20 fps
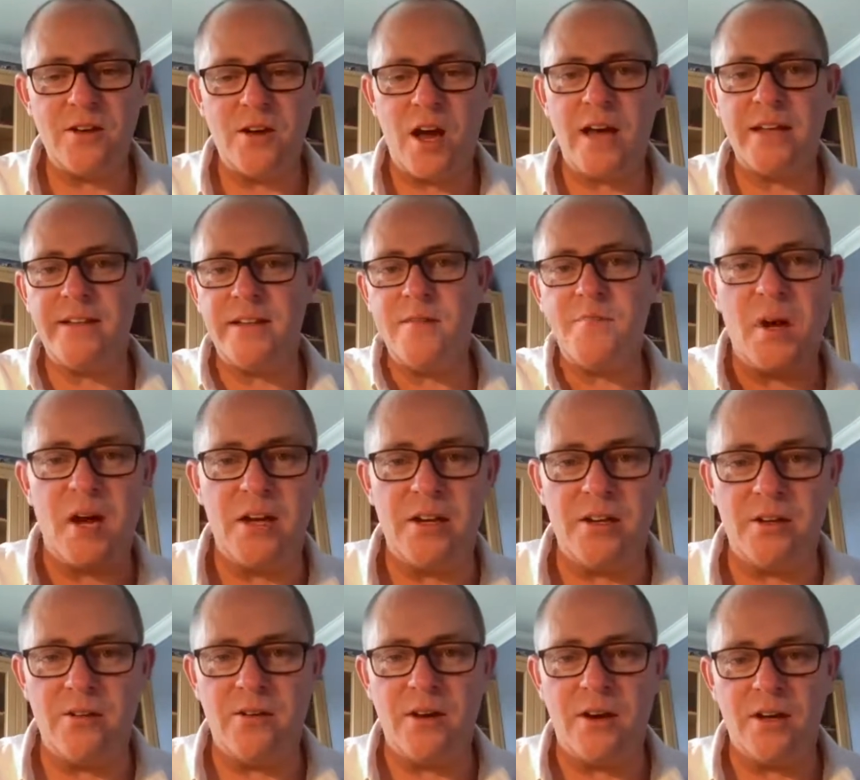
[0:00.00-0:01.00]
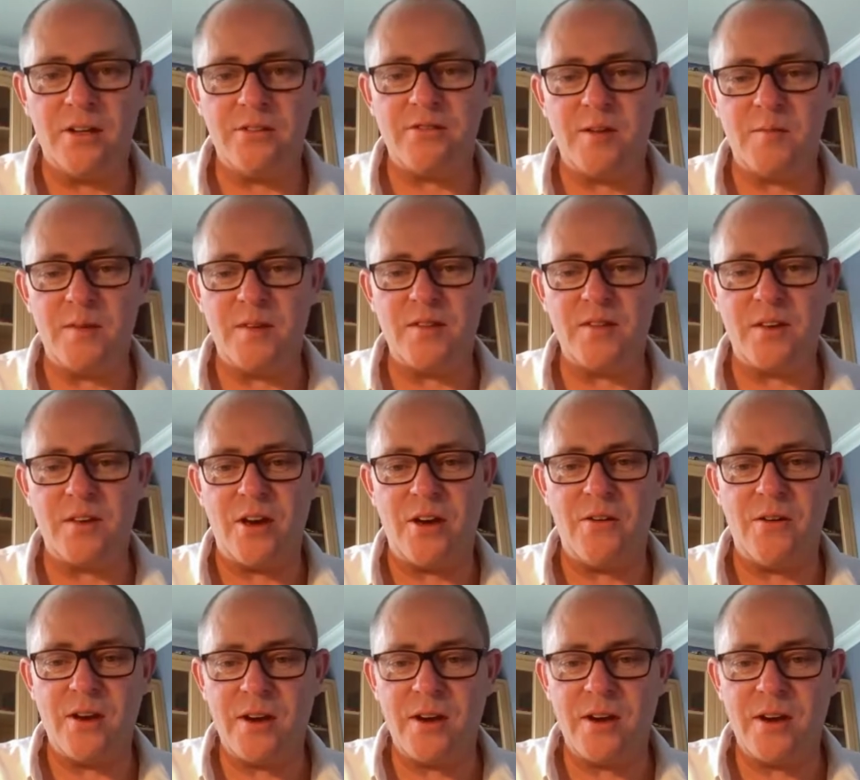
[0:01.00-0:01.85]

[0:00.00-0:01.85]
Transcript: I did buy a new car 3 months ago,